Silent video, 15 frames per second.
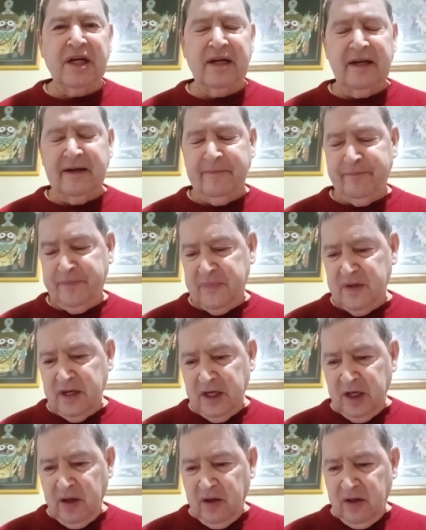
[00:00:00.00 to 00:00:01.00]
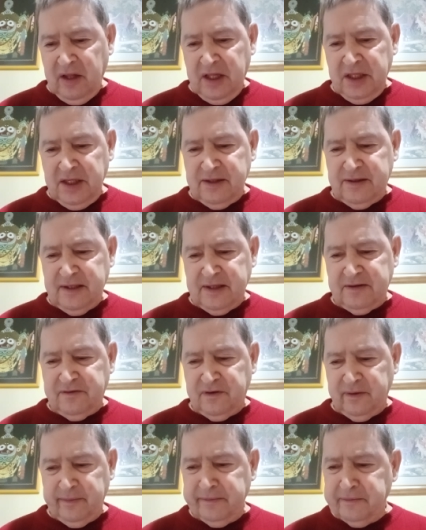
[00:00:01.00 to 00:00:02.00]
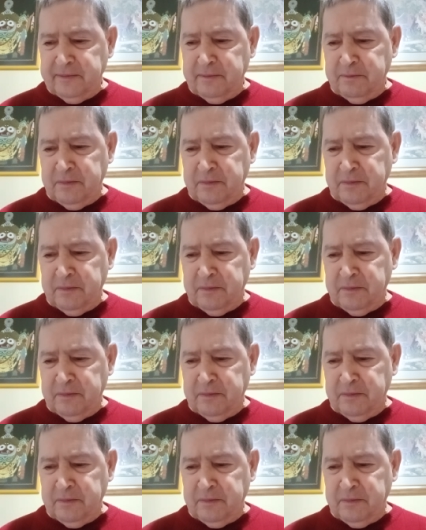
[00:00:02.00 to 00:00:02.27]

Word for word: Um, this is from